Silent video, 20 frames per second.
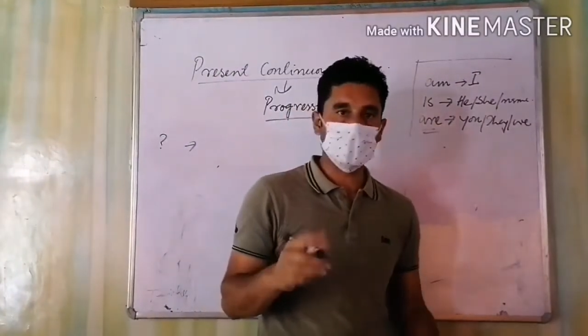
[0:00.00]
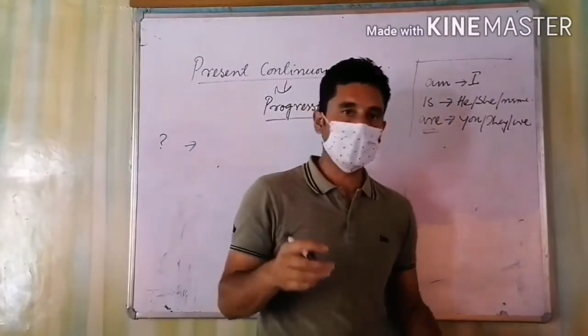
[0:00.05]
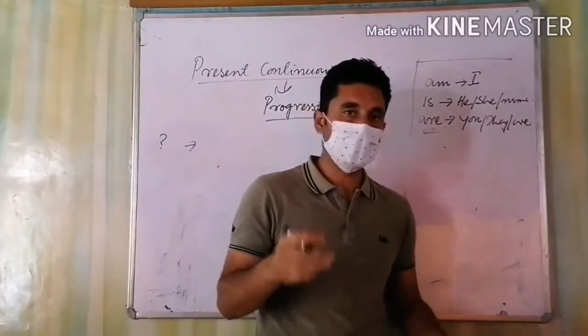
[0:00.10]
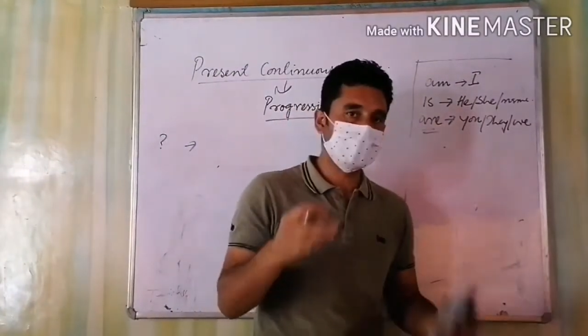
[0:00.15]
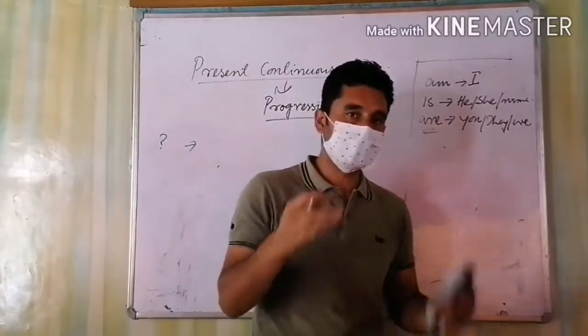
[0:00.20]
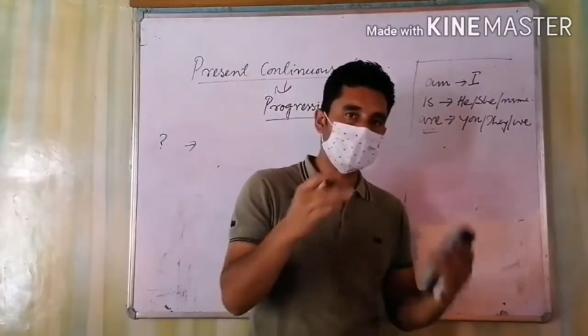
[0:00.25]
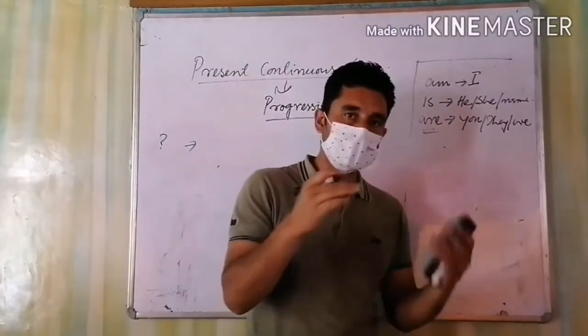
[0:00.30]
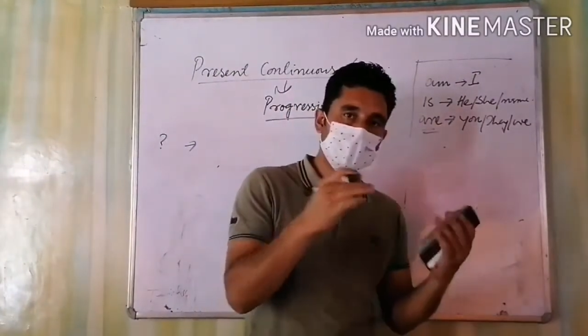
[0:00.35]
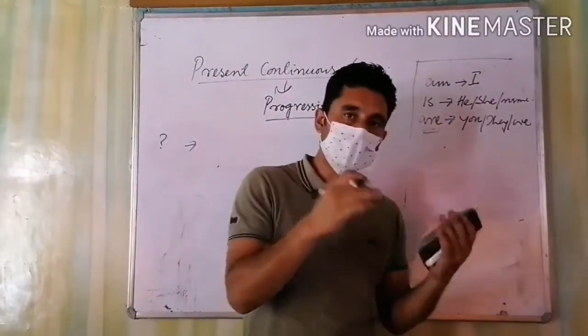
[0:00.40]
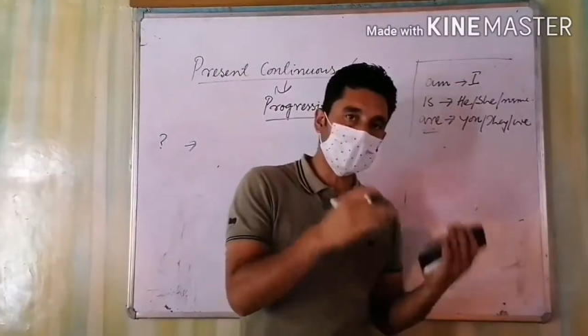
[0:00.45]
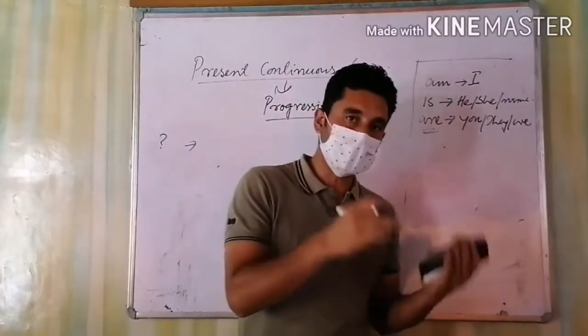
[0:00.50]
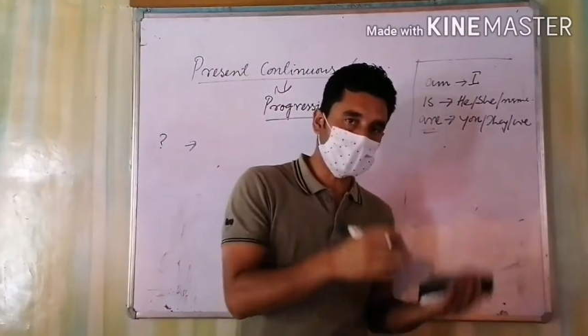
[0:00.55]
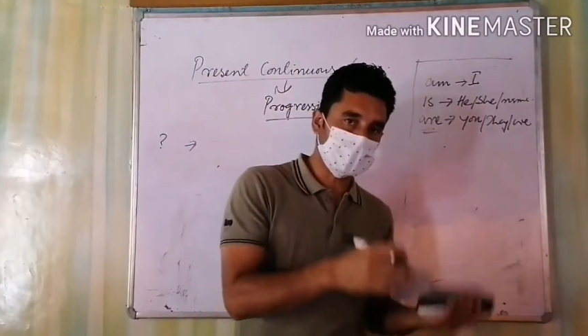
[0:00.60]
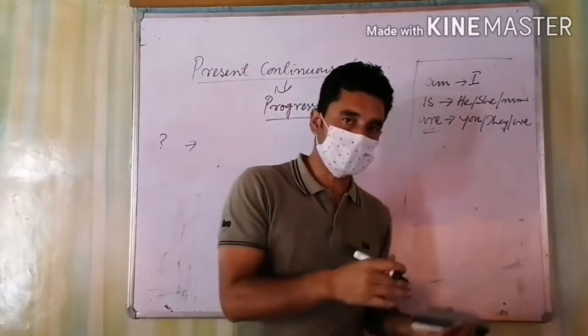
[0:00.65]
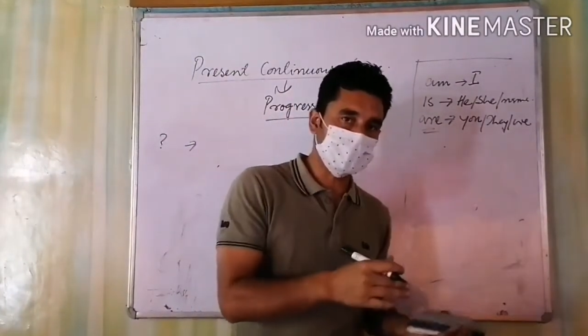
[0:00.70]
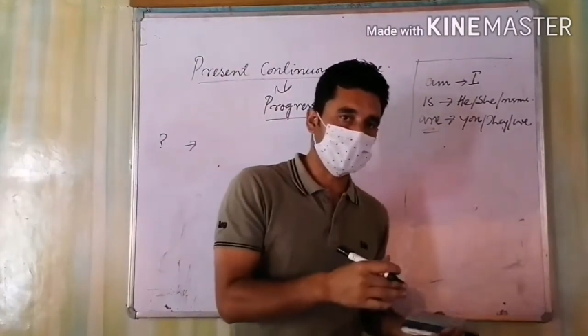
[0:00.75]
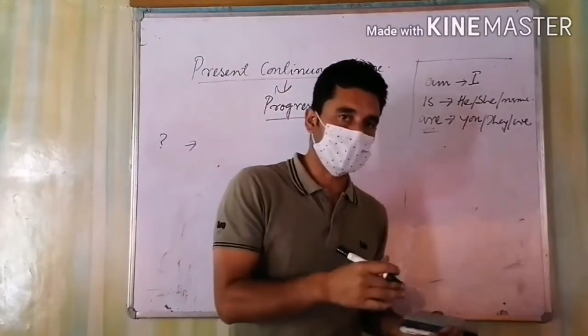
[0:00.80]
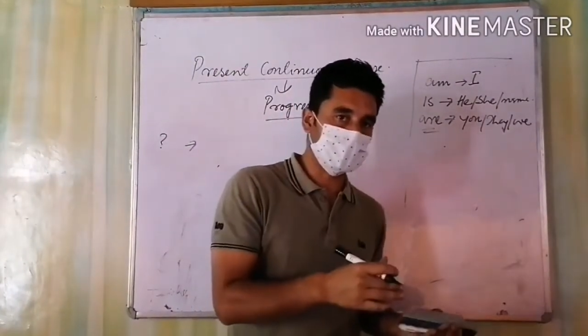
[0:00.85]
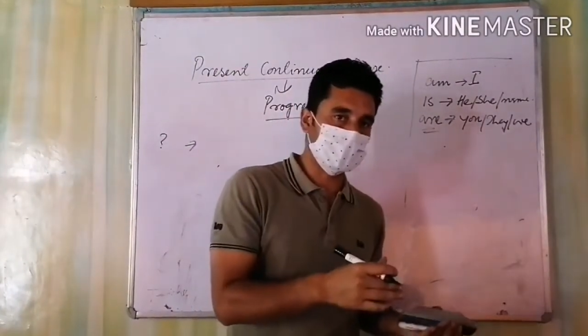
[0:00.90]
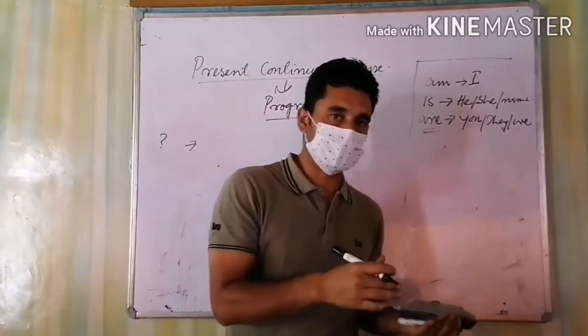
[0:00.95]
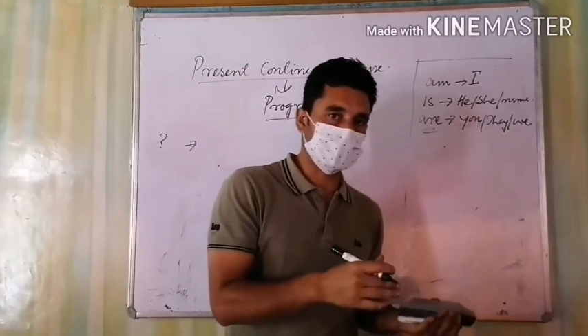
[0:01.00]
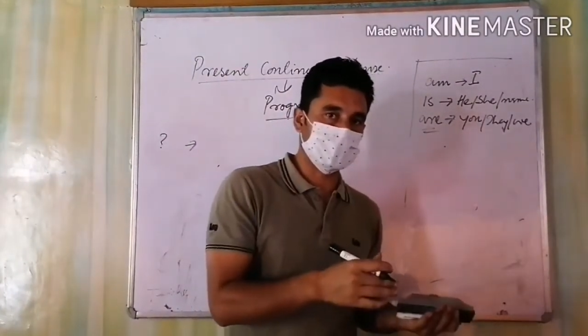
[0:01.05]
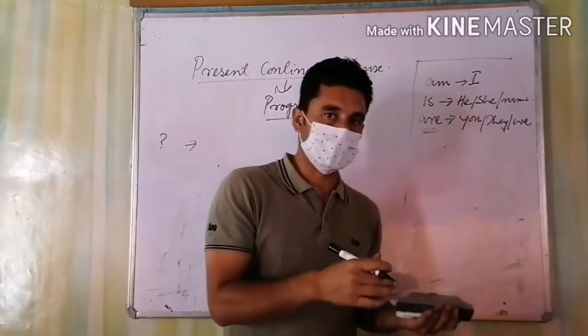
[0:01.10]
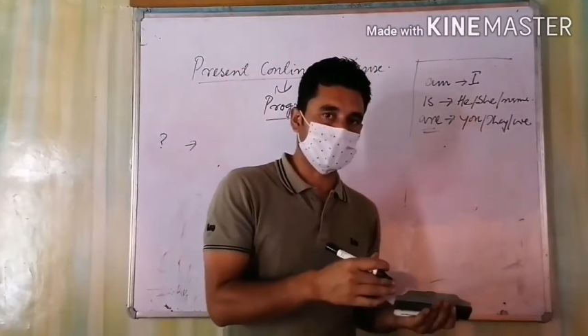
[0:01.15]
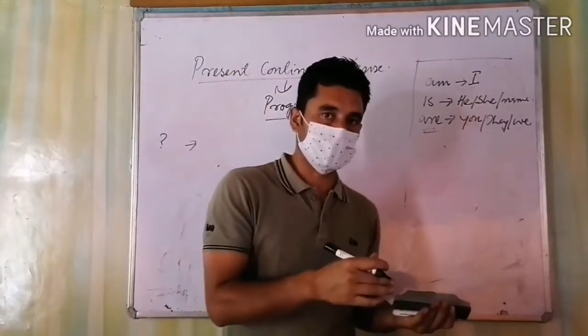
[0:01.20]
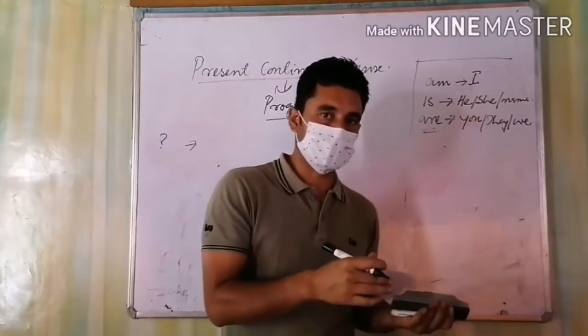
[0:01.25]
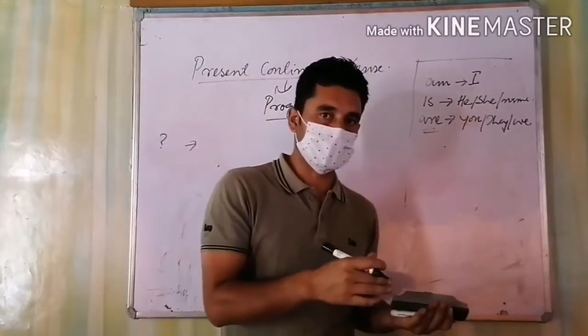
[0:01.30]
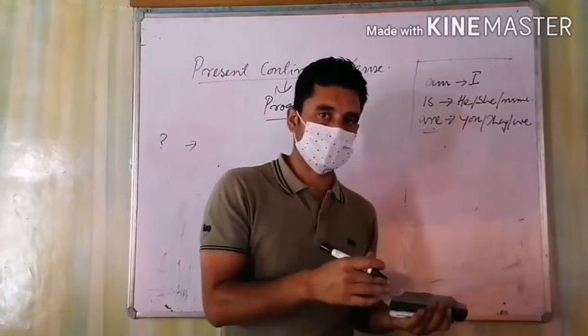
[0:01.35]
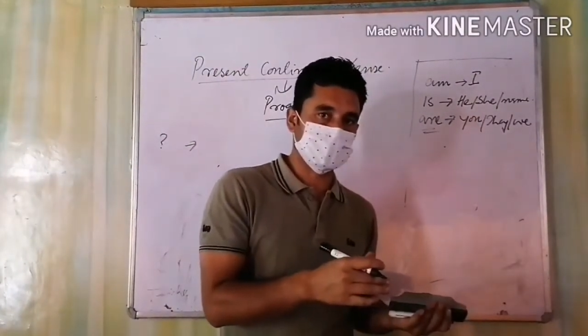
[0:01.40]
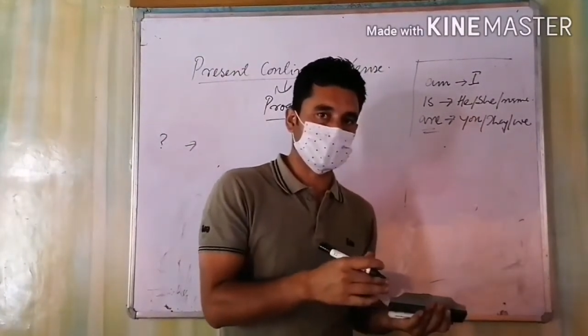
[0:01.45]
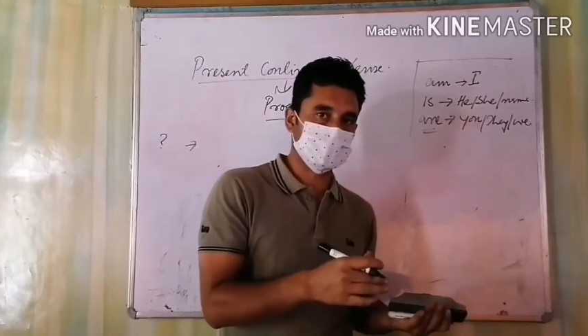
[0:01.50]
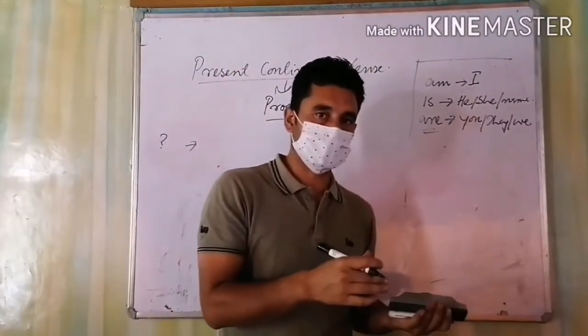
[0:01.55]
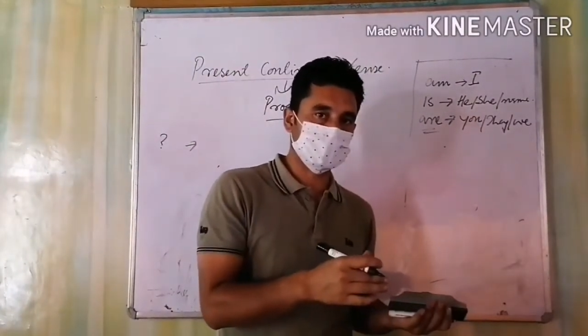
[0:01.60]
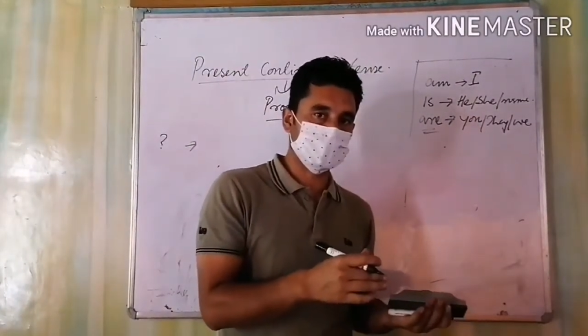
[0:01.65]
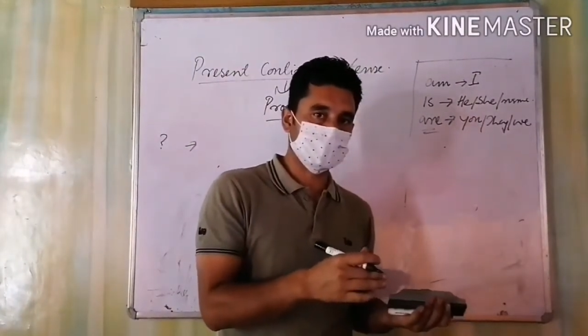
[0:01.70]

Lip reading: I am not playing cricket.